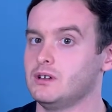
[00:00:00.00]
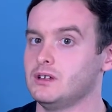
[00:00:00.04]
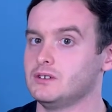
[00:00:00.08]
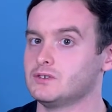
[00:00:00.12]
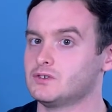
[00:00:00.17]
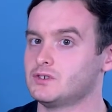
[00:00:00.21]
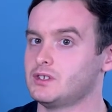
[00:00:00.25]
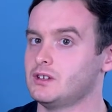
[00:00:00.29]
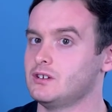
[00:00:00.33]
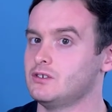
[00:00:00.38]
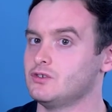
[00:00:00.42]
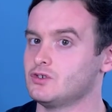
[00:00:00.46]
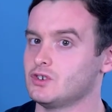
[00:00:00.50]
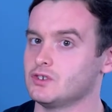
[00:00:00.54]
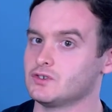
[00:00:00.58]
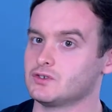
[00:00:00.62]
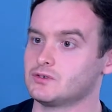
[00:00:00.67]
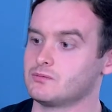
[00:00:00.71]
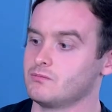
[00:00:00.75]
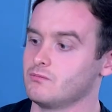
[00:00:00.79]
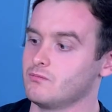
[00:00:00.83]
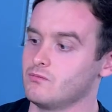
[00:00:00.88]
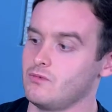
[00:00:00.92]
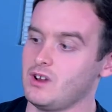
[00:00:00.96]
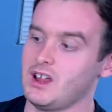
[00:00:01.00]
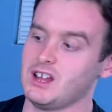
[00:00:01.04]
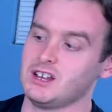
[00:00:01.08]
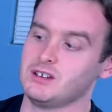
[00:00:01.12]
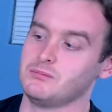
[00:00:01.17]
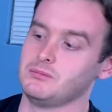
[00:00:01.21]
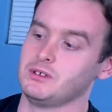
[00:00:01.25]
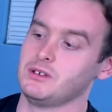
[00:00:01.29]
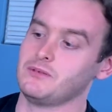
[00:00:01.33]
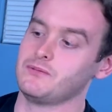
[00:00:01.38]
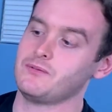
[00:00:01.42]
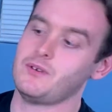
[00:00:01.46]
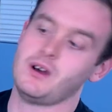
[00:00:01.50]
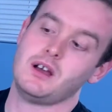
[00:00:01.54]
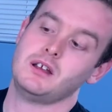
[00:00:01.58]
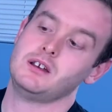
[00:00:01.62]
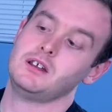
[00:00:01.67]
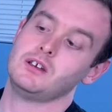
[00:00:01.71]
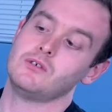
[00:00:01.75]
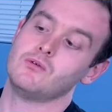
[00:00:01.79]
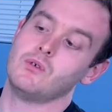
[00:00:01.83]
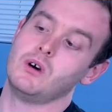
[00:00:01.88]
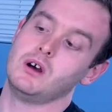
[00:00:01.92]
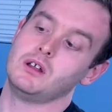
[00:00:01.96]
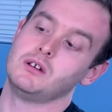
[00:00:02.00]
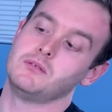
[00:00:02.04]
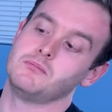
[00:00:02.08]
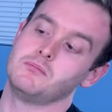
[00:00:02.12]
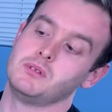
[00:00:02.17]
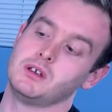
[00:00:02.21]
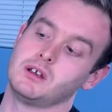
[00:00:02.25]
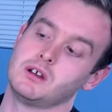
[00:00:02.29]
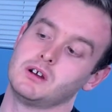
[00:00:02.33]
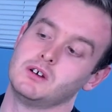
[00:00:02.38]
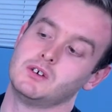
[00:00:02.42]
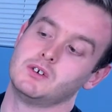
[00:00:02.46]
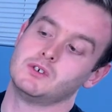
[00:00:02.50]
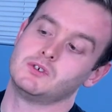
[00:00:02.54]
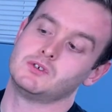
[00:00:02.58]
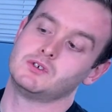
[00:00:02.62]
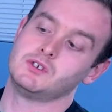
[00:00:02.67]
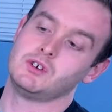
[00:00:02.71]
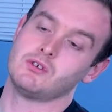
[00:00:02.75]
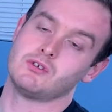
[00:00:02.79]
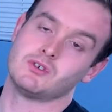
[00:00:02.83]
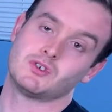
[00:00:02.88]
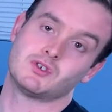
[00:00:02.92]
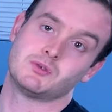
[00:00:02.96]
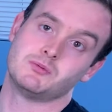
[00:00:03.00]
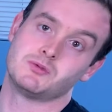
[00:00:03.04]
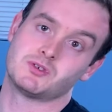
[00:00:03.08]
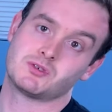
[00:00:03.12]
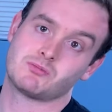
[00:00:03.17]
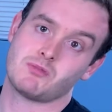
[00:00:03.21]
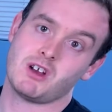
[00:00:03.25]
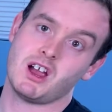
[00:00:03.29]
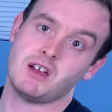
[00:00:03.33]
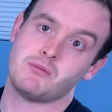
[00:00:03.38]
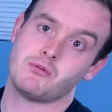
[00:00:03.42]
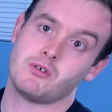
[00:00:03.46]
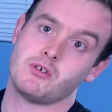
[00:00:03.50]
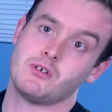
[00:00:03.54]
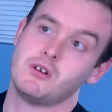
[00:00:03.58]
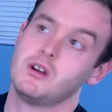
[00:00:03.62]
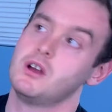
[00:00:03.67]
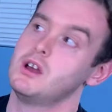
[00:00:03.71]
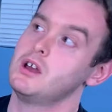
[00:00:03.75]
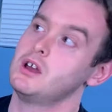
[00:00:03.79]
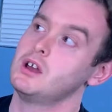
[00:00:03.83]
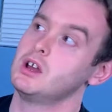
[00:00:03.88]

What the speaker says: instead of just randomly finding one because you're a subscriber,